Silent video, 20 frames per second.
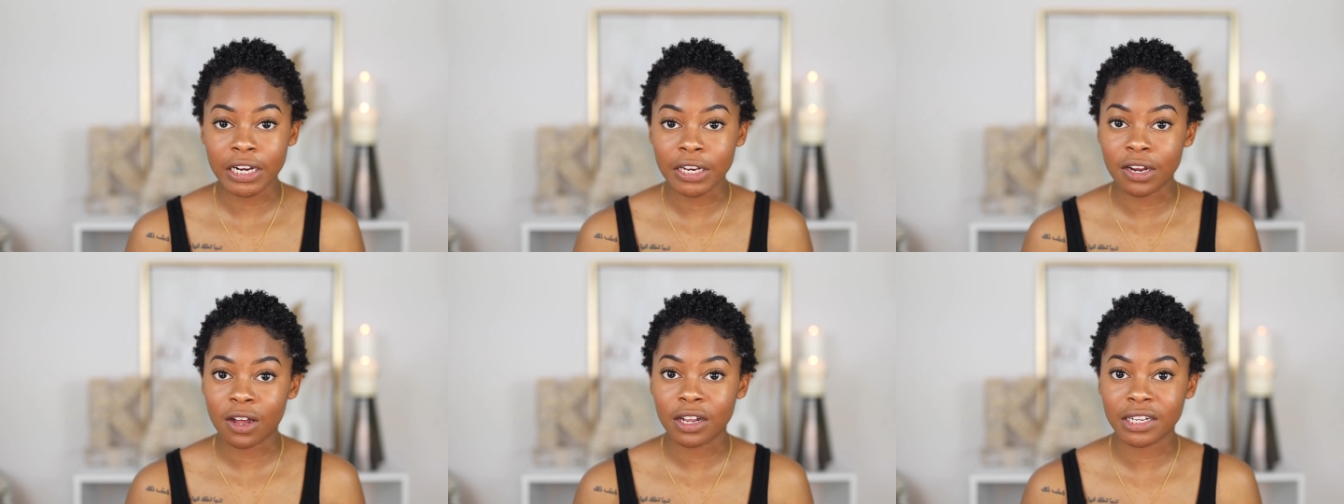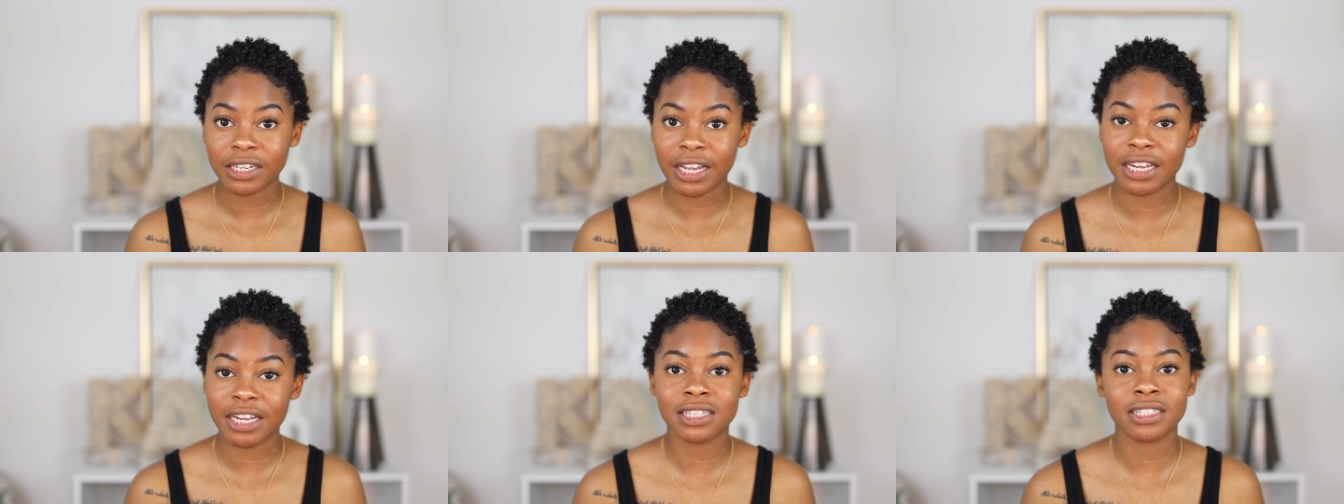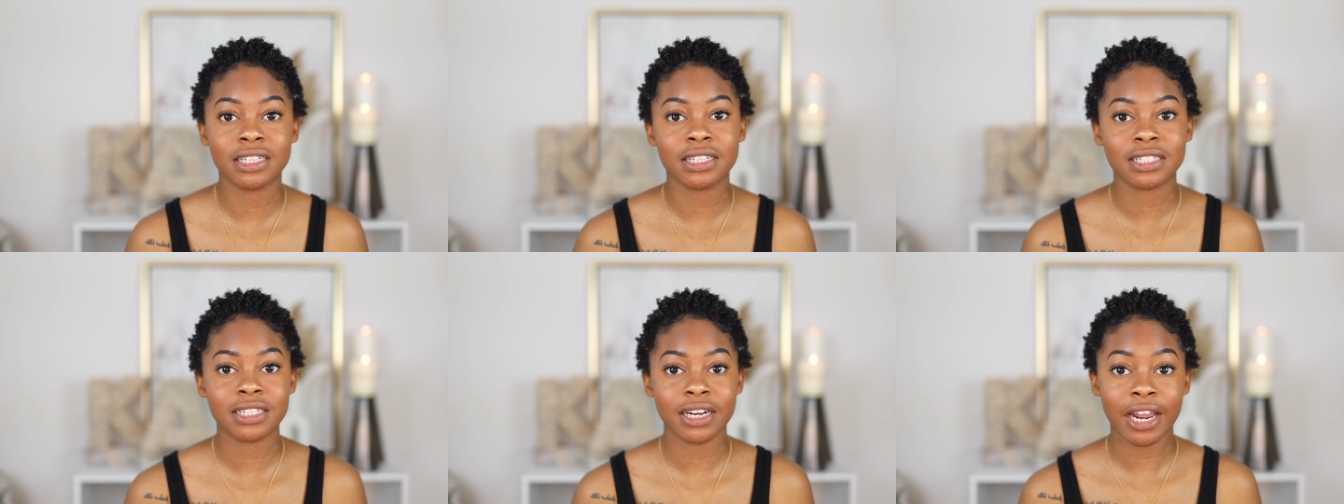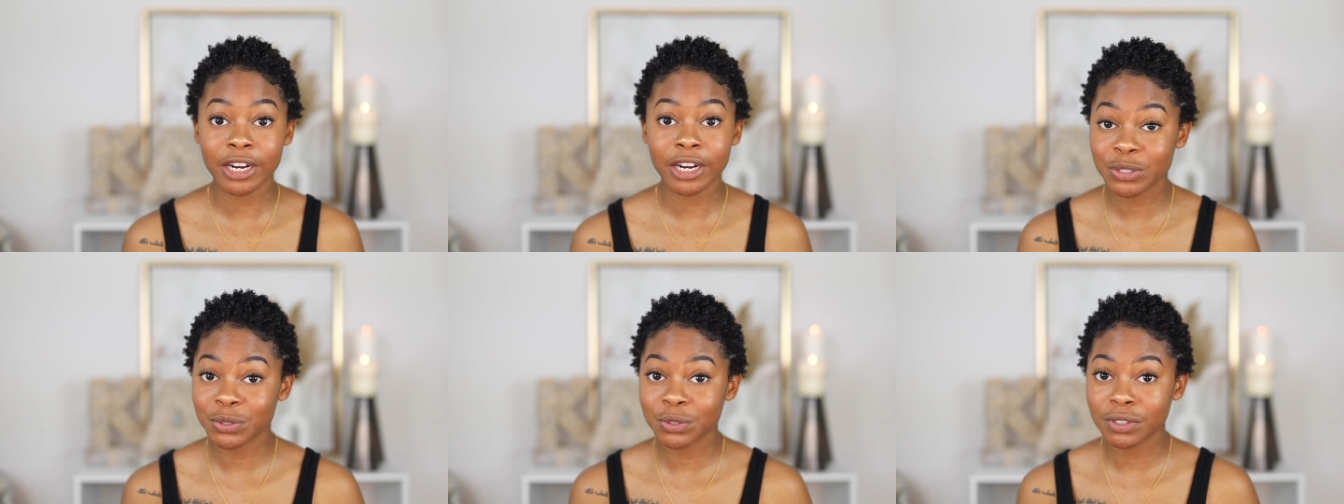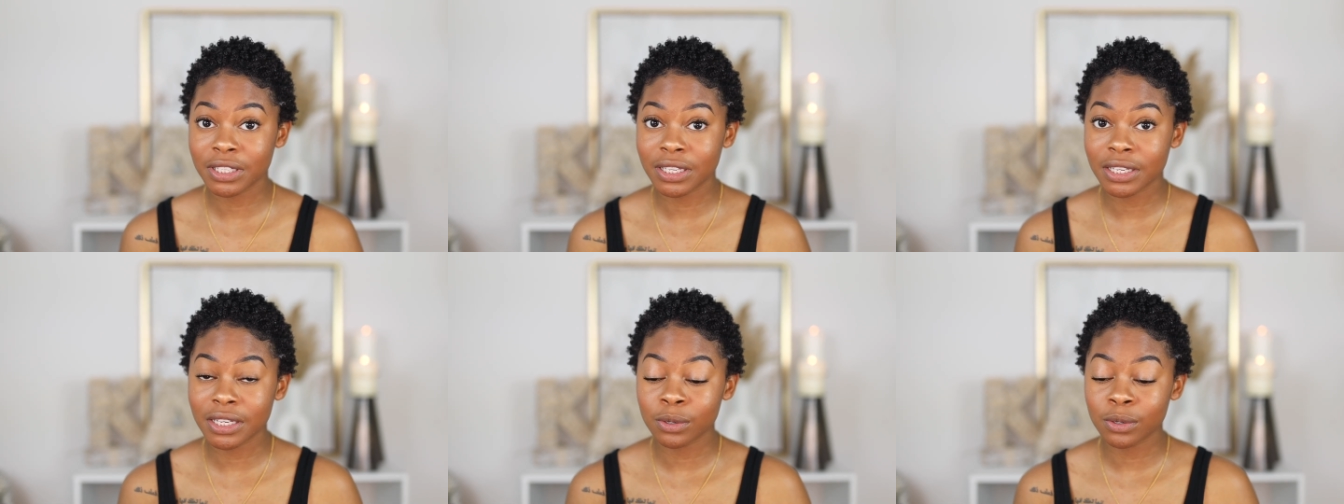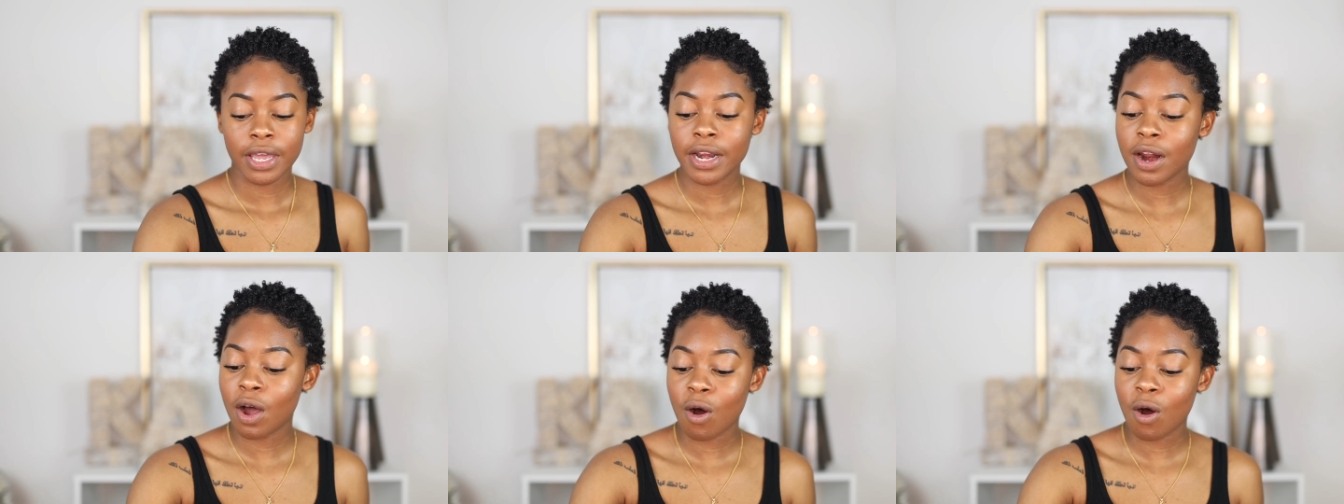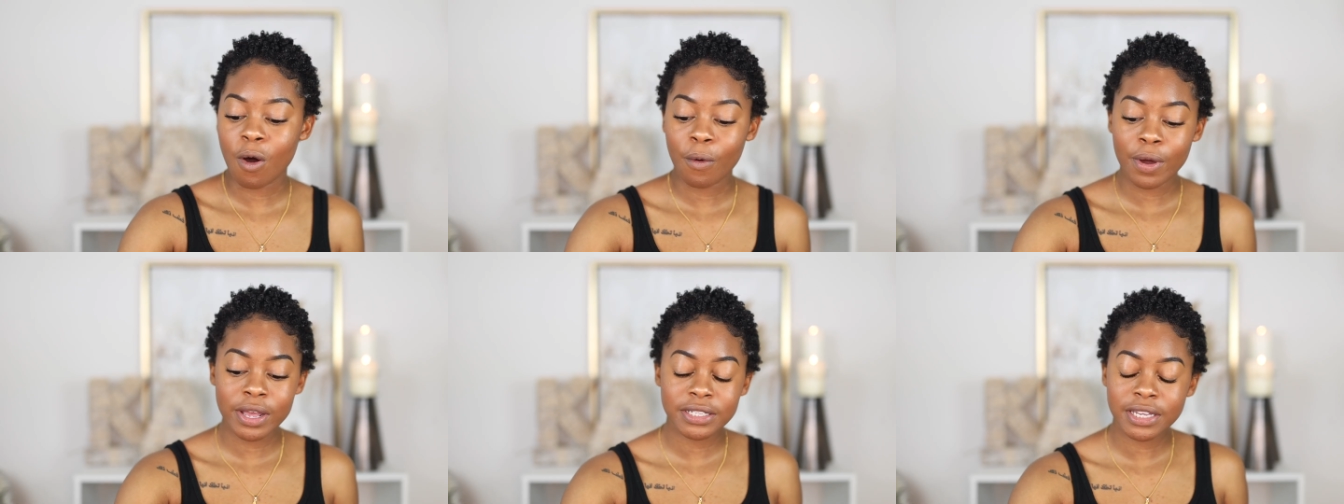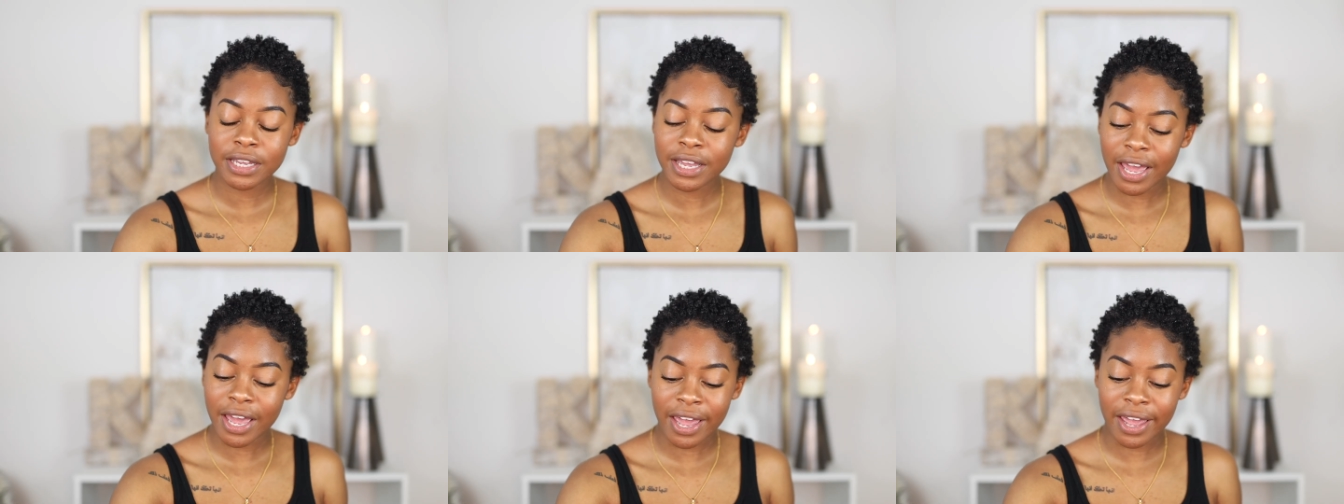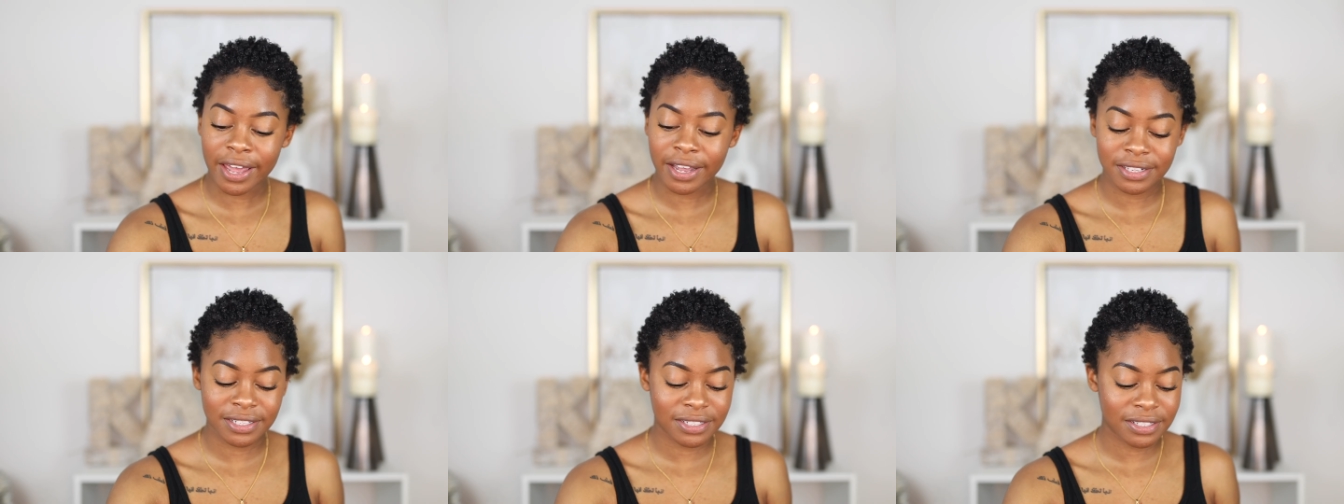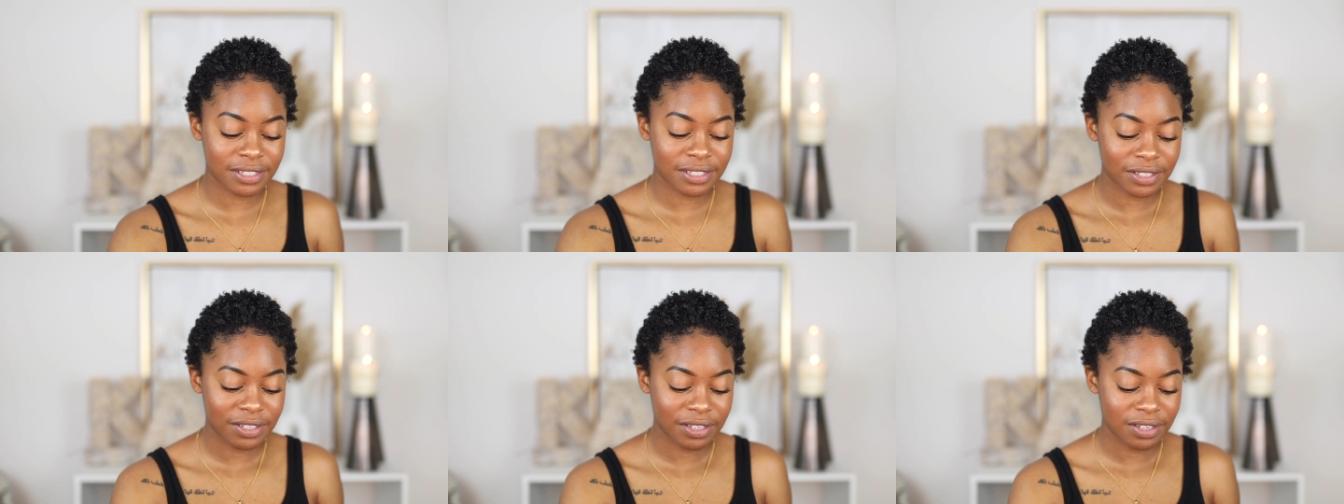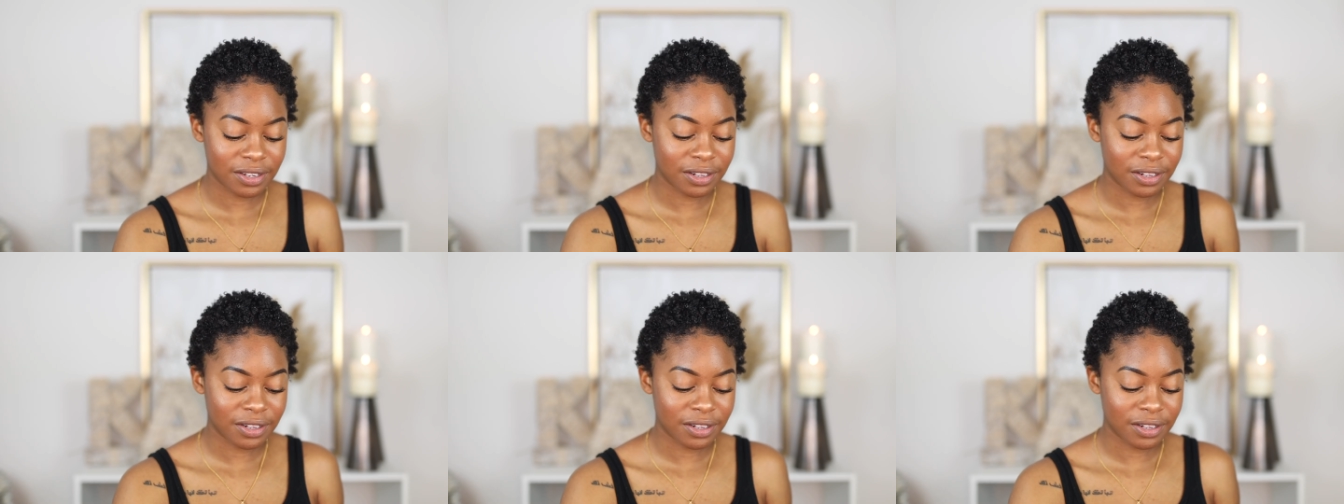long lashes naturally, and I always get asked